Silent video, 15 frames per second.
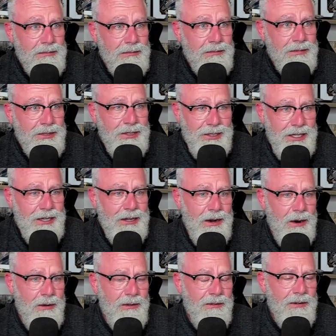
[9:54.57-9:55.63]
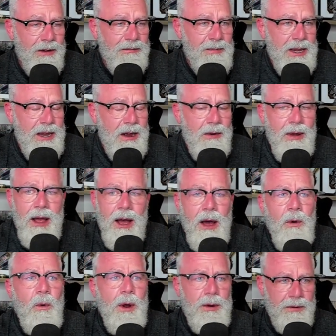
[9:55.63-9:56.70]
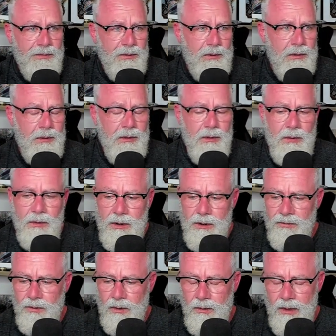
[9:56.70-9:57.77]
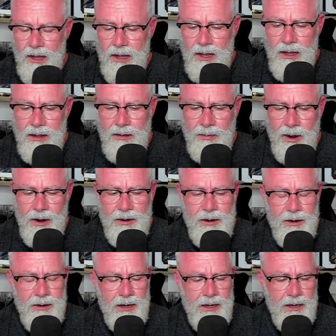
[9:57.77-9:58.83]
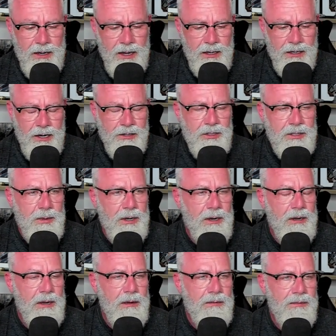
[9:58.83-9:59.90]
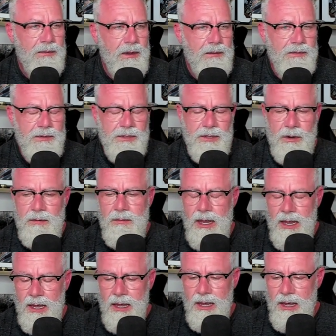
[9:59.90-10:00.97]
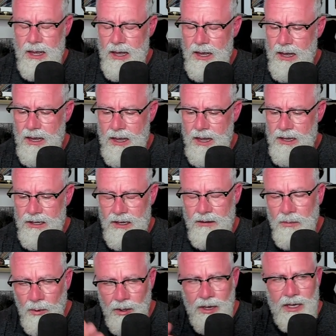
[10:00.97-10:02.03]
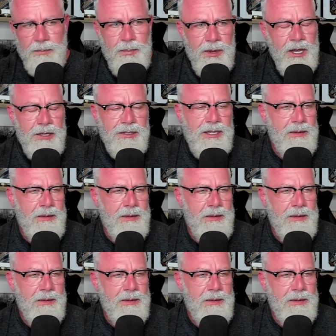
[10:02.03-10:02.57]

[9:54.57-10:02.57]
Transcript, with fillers: CEO of, of Mio, a wonderful, wonderful uh, partner and, and customer of, of Zoom. Uh, really, his team